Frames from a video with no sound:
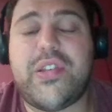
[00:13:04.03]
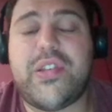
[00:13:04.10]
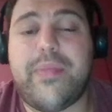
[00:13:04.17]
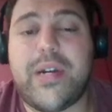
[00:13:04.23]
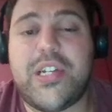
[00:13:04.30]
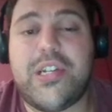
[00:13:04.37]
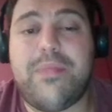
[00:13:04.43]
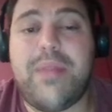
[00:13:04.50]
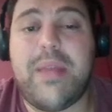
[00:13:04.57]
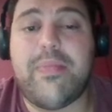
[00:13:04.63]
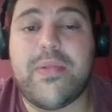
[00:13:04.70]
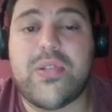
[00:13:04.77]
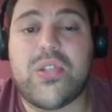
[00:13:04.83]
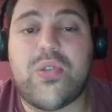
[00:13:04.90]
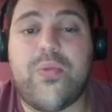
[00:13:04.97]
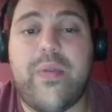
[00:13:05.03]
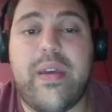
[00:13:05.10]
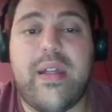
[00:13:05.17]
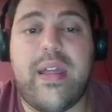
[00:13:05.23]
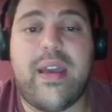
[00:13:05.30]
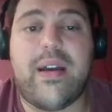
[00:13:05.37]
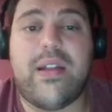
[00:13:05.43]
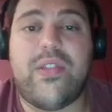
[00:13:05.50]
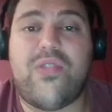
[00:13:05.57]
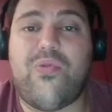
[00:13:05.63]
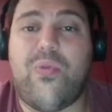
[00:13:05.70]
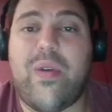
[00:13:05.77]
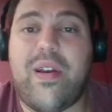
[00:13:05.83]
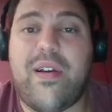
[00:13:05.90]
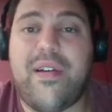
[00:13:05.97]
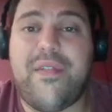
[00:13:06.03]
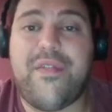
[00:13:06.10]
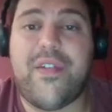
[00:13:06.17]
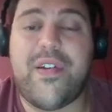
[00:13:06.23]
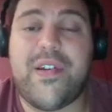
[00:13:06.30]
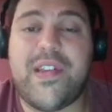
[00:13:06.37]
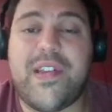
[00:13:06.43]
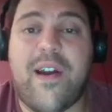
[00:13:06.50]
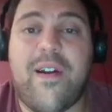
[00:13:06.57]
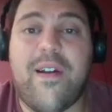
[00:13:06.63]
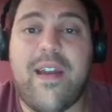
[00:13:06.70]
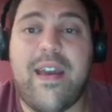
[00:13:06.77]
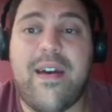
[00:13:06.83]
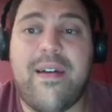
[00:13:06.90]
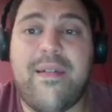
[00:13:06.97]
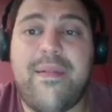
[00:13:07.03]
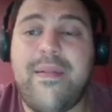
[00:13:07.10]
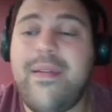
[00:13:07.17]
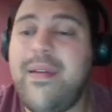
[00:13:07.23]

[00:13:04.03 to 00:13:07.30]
bunch of people squealing on Twitter for Daria.